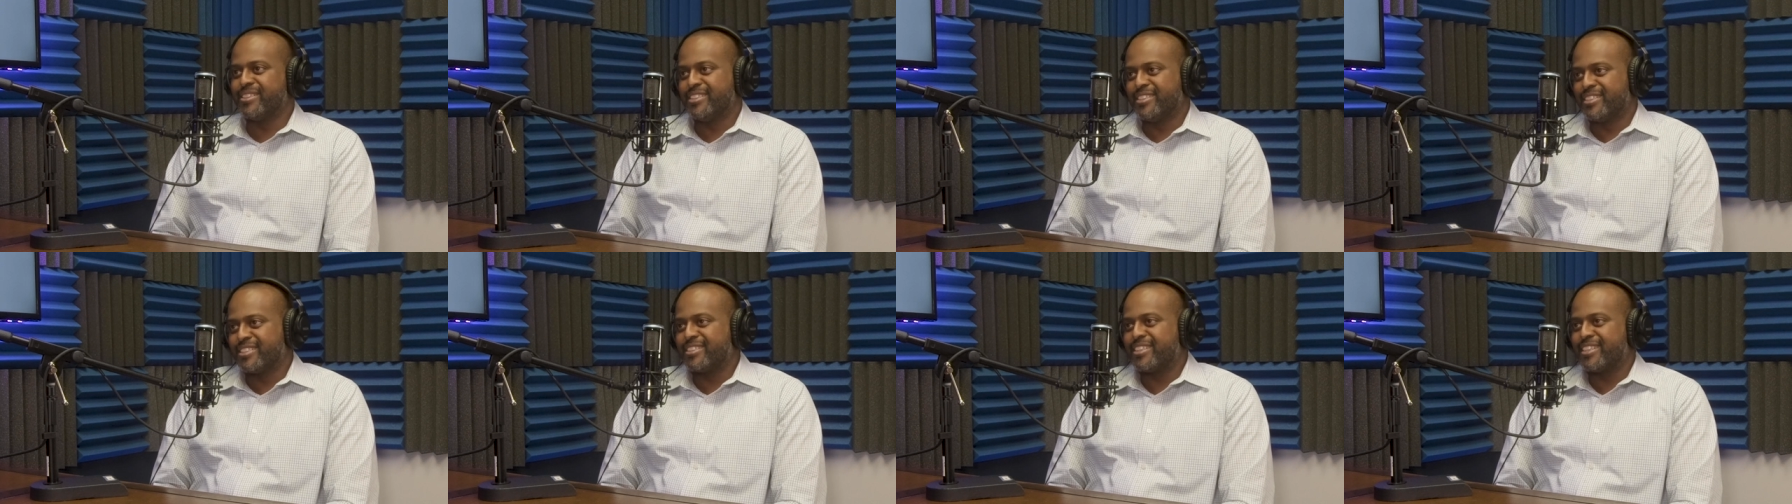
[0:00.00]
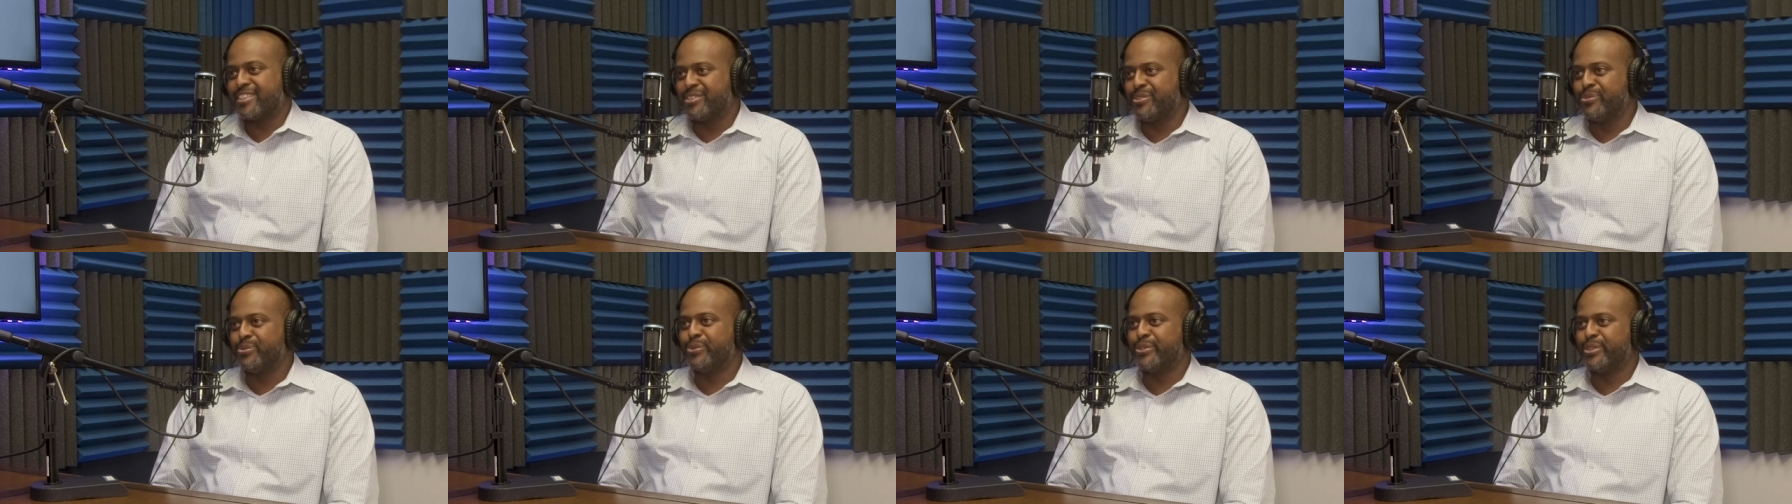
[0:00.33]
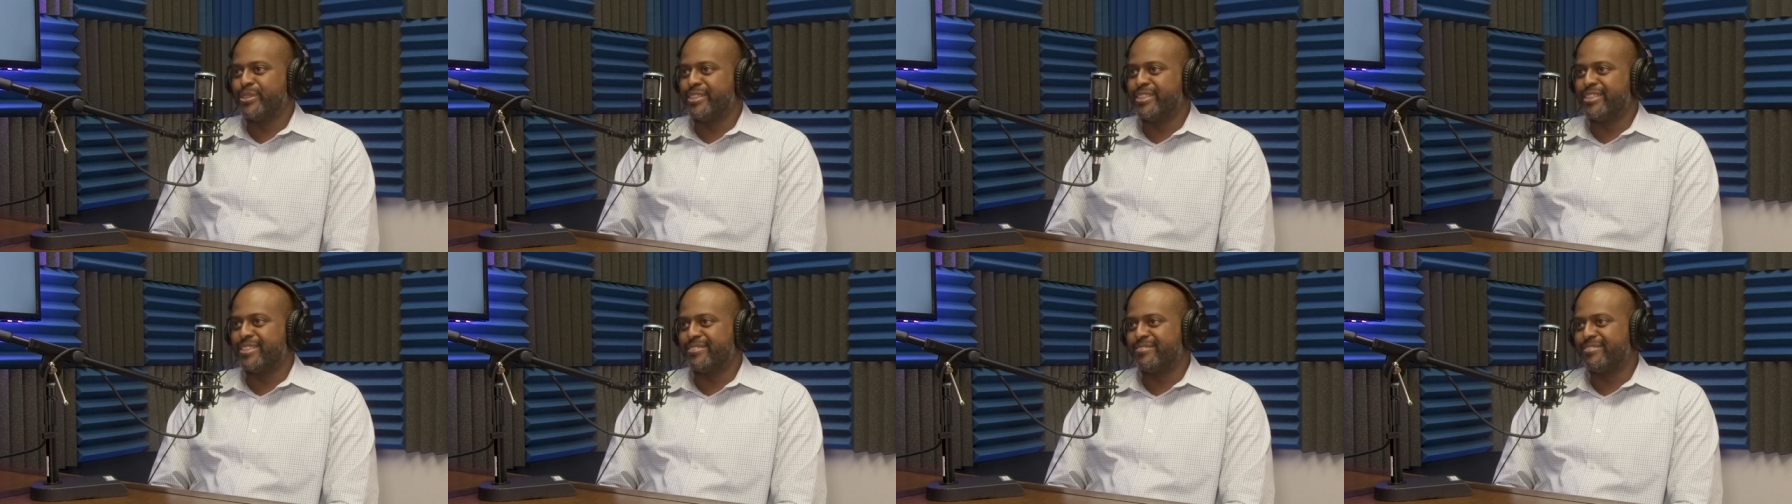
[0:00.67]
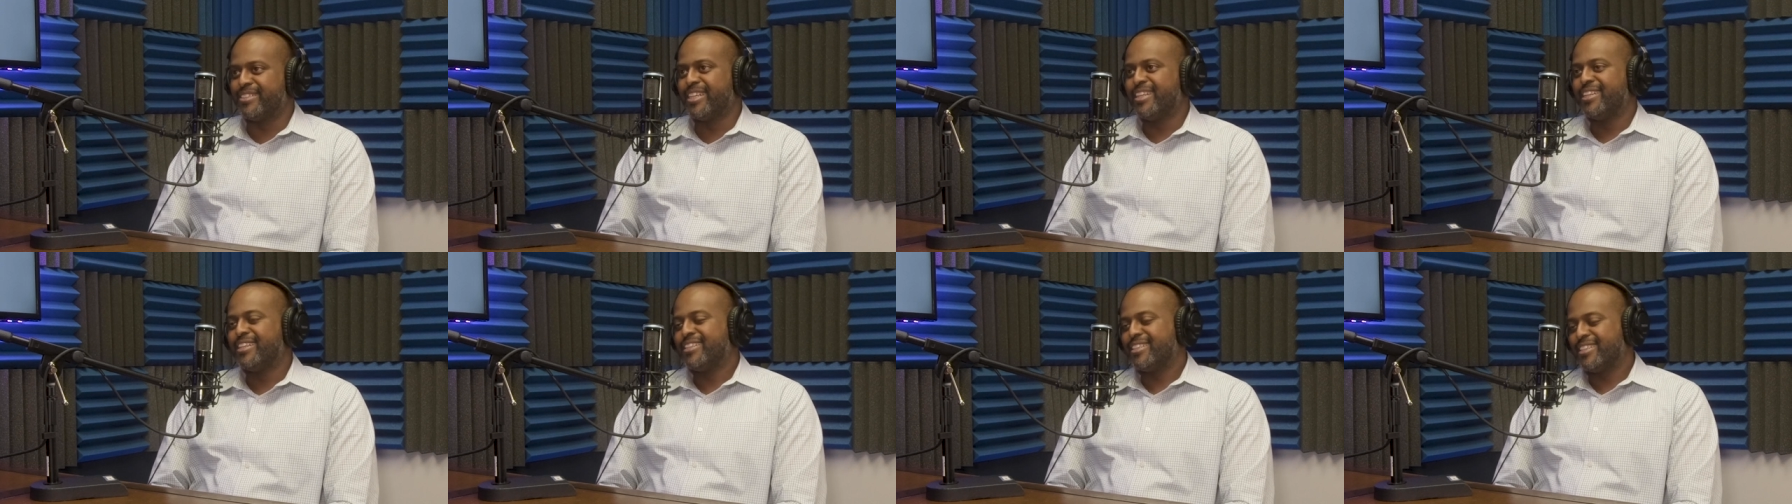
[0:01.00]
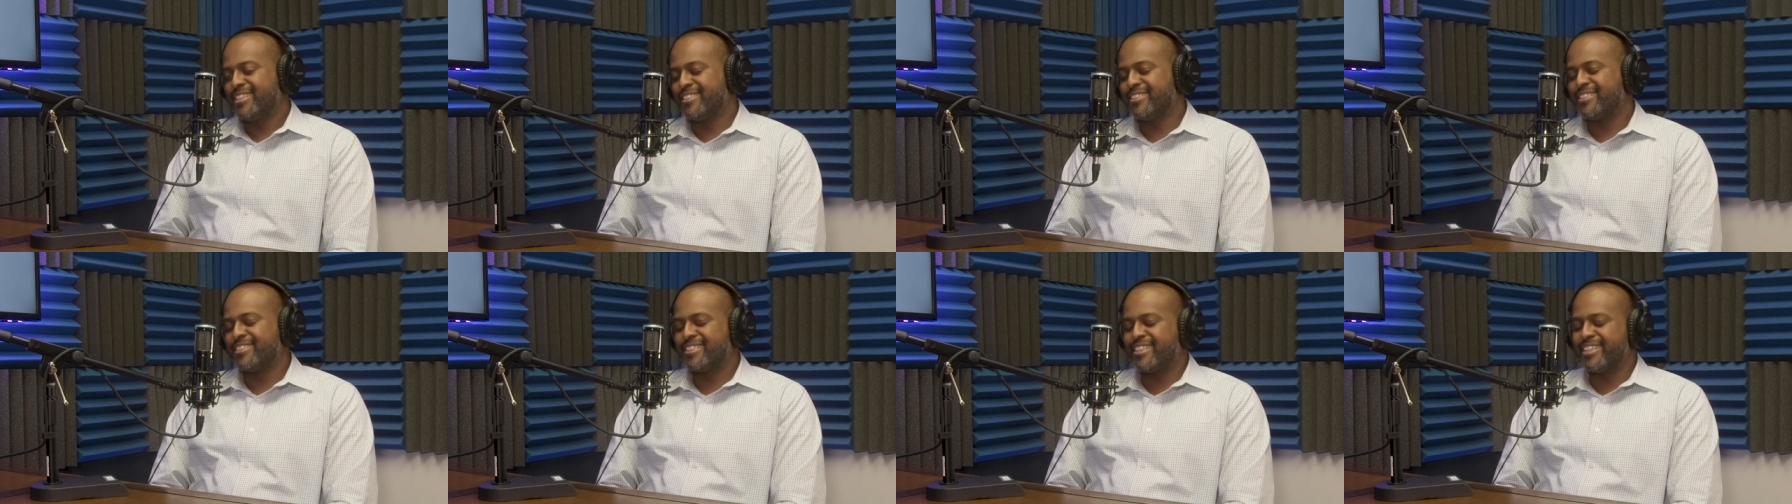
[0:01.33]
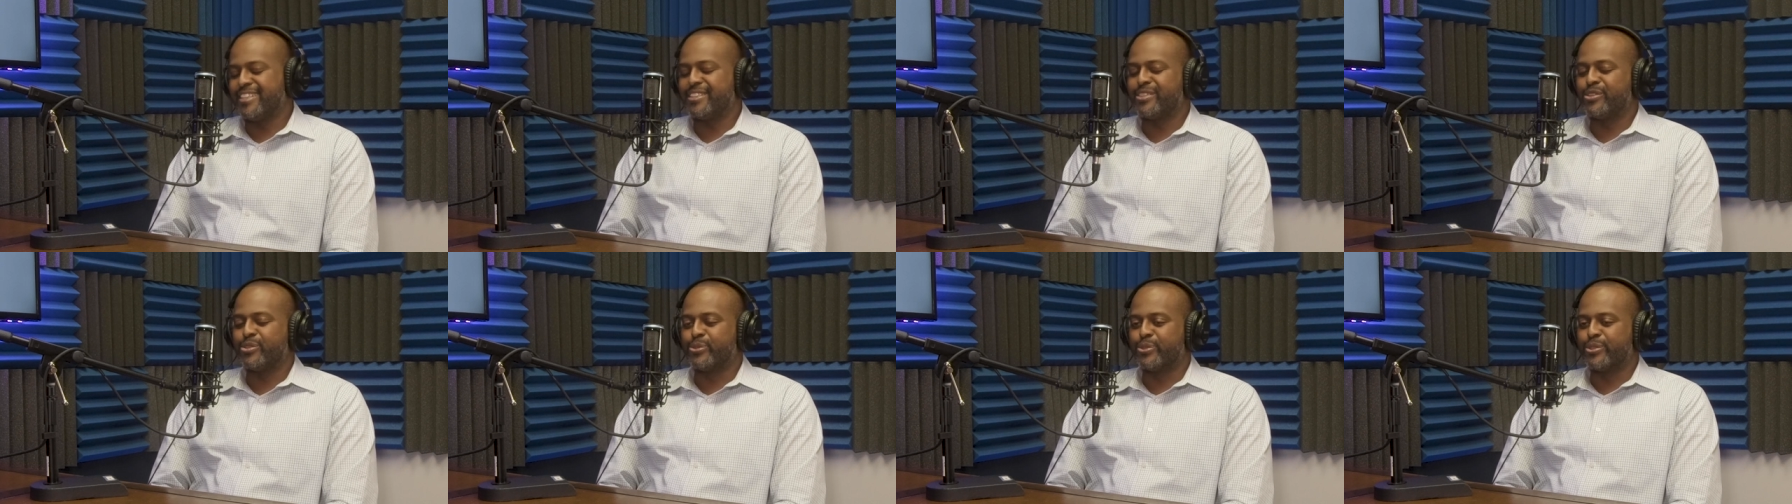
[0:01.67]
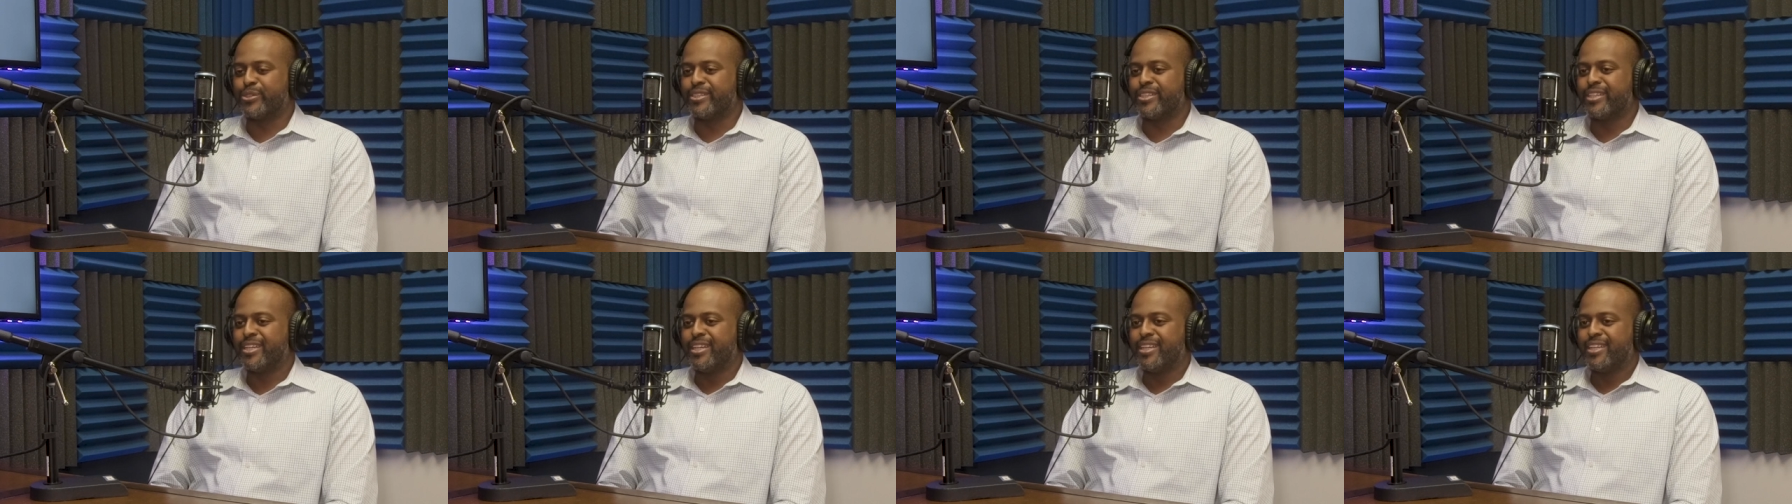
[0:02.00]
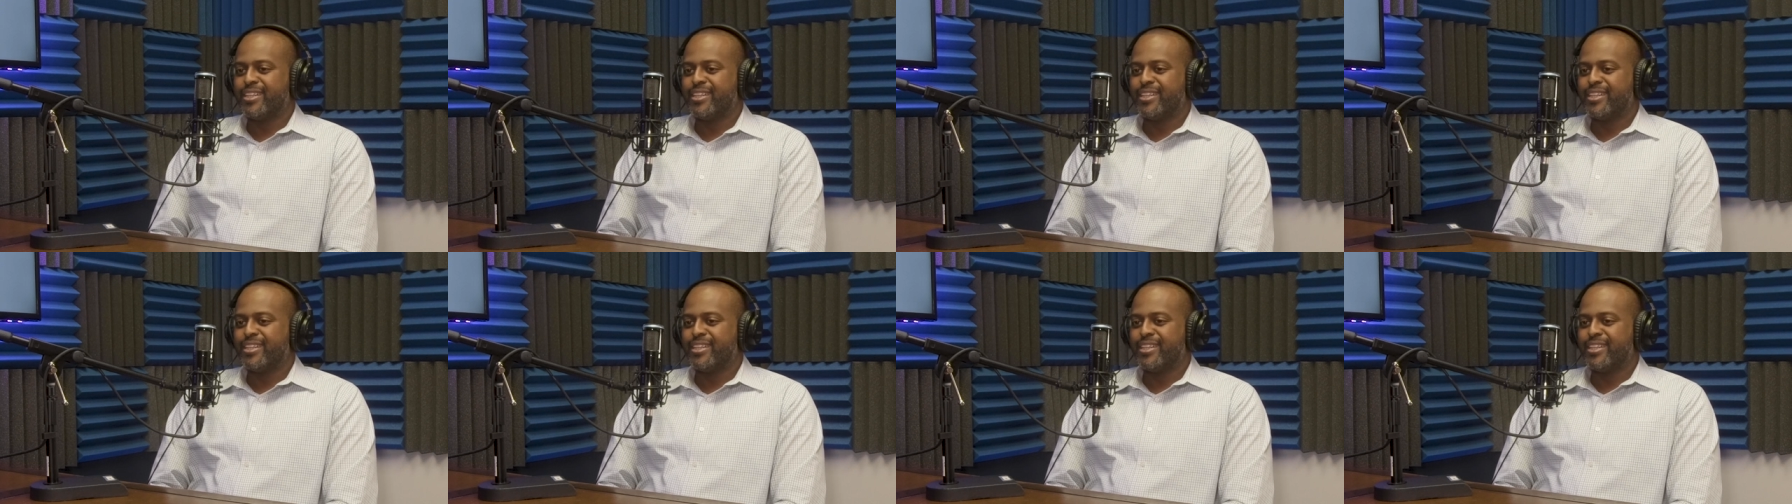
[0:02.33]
just like you would in mm-hmm. in state court.